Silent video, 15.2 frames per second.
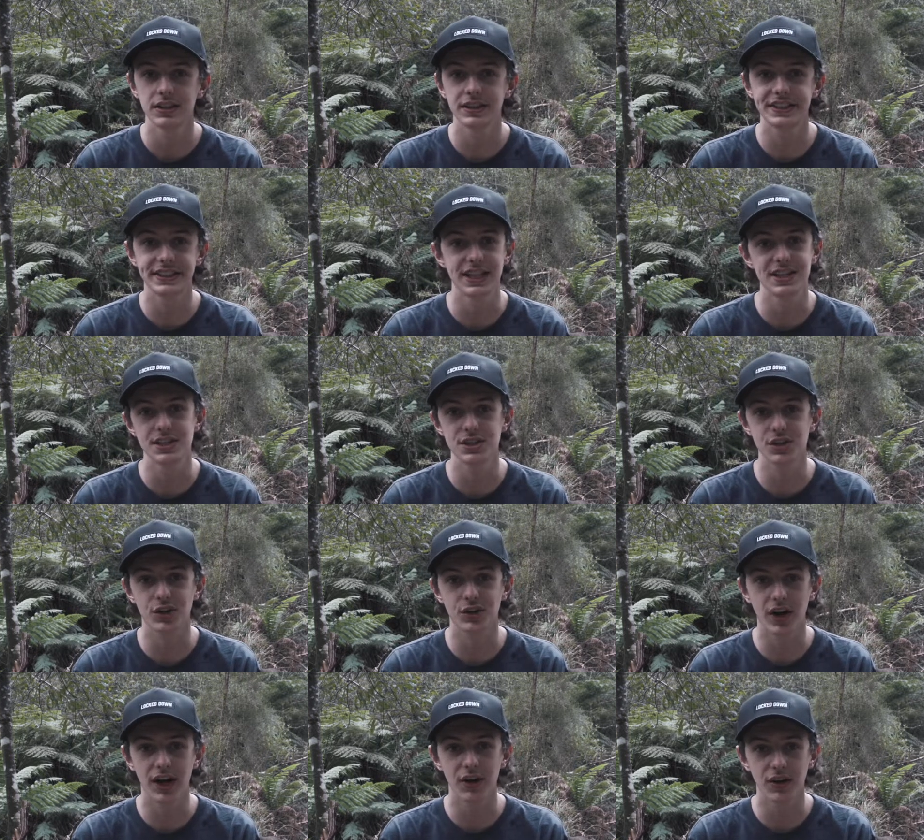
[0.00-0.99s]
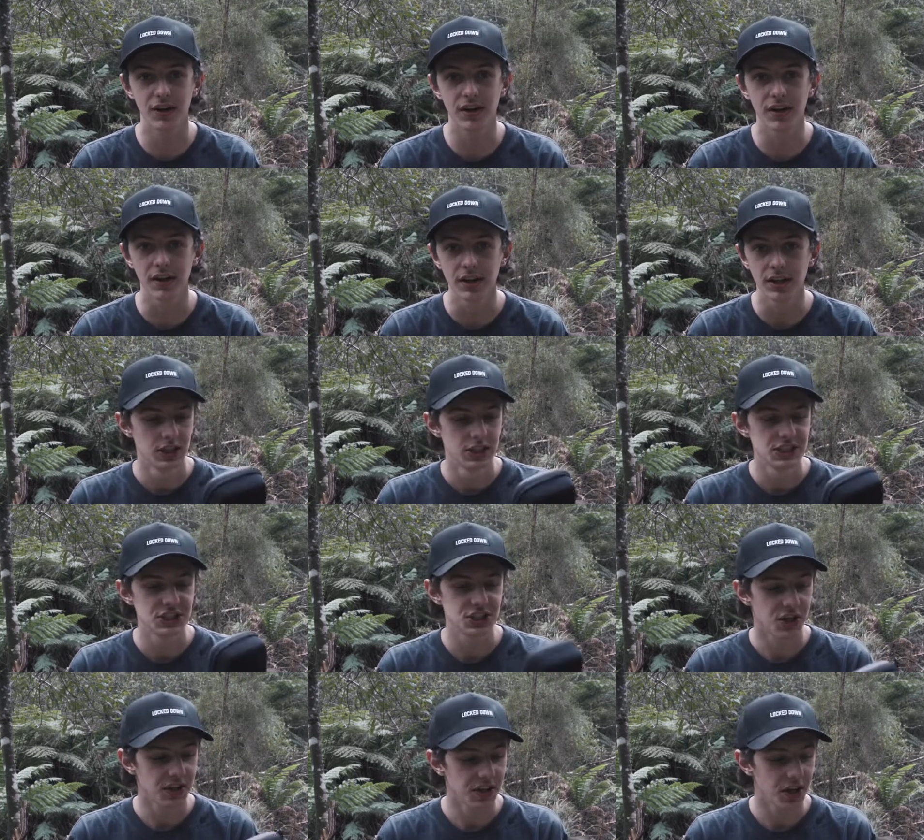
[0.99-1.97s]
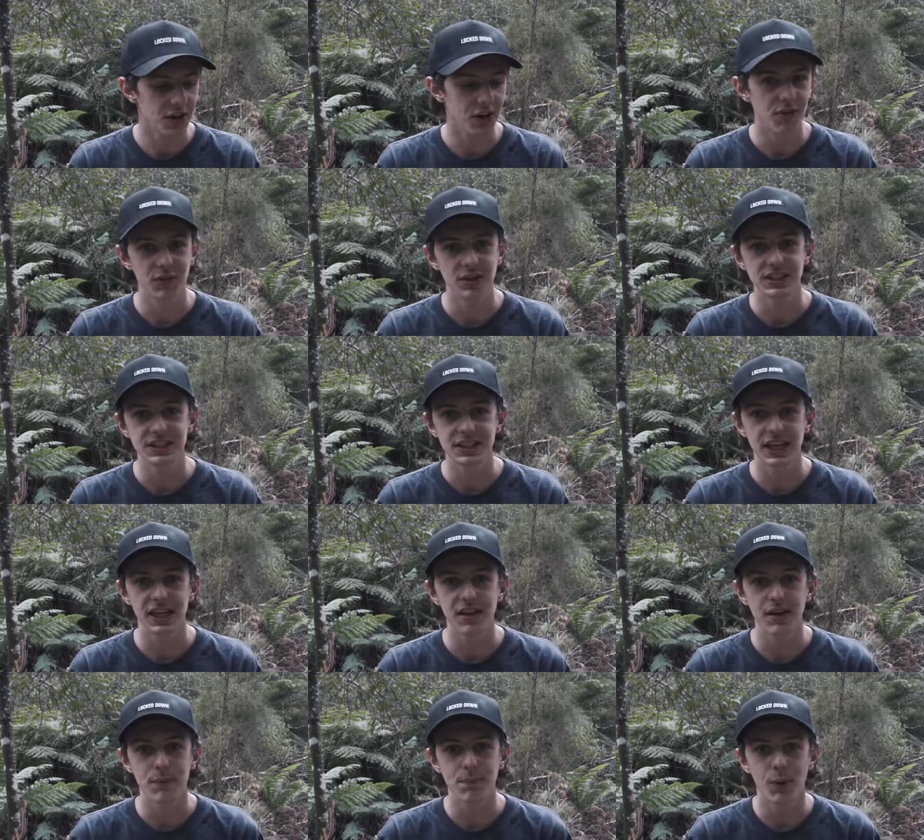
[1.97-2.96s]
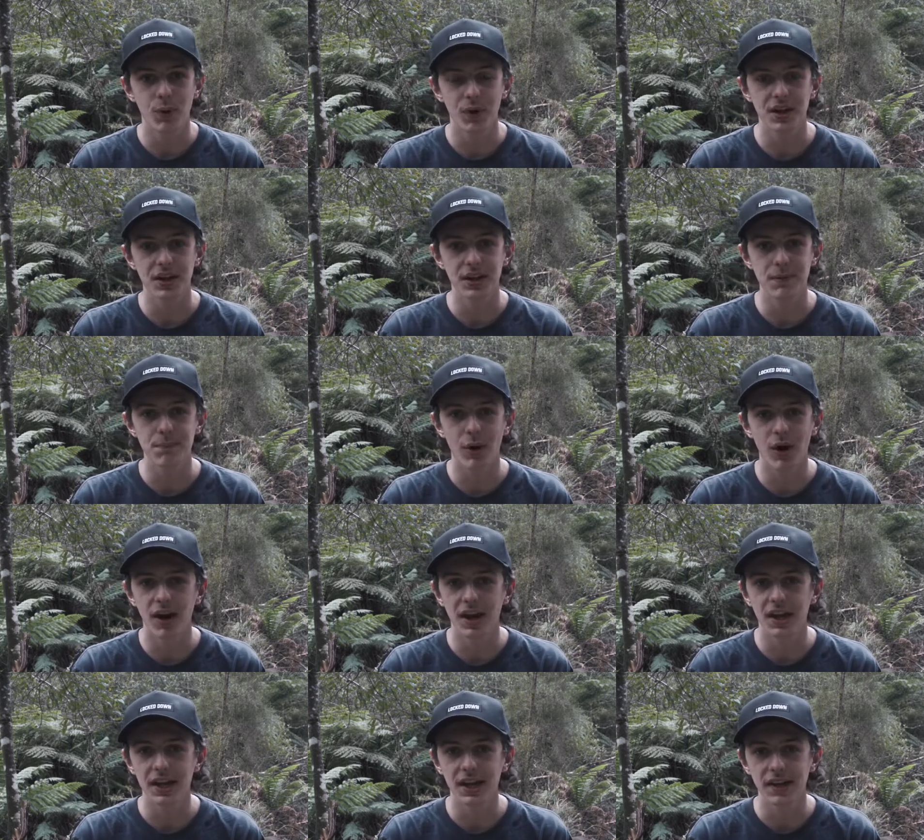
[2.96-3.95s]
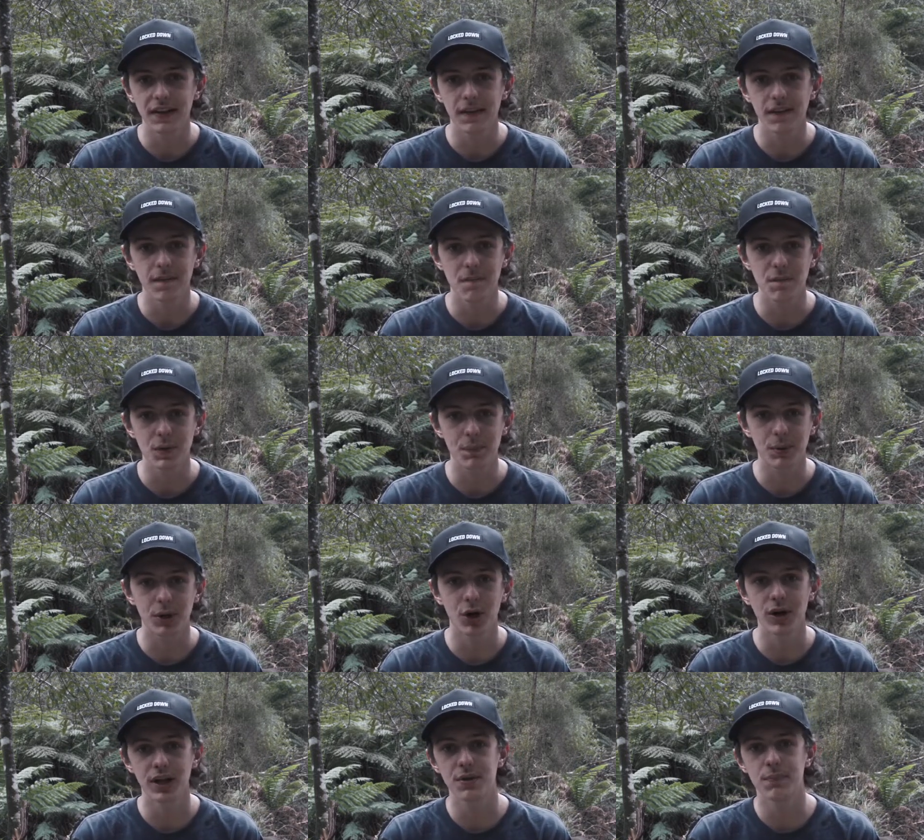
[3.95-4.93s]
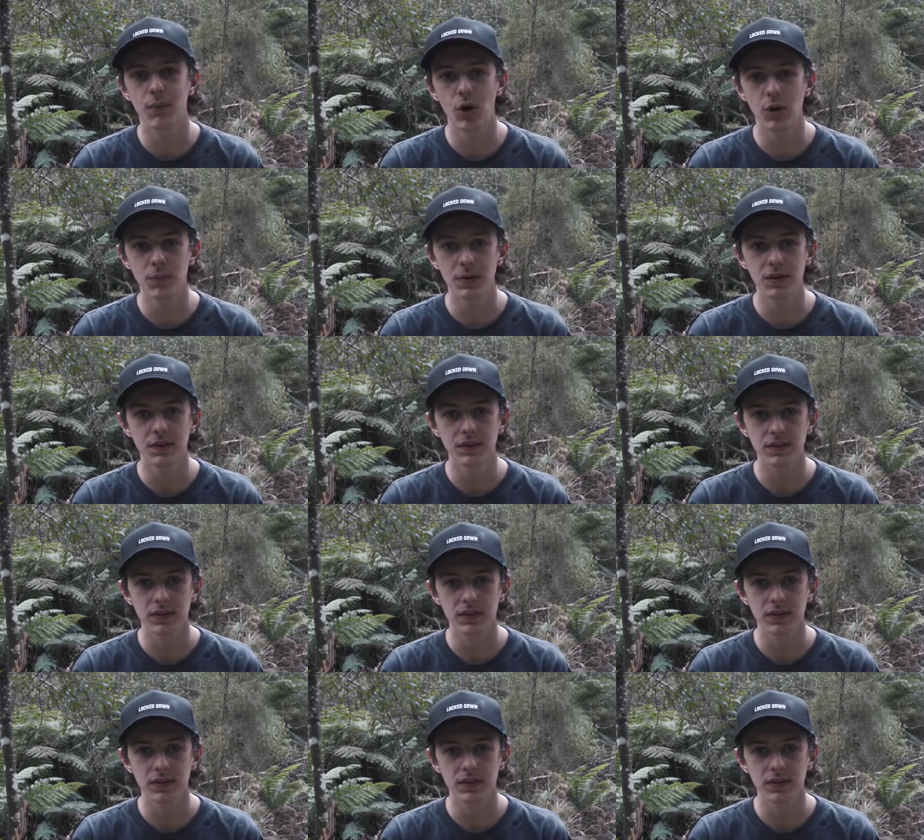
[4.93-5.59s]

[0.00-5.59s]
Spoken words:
The sensors are great on it. So yeah, I don't really see the point in buying the Pro at the moment,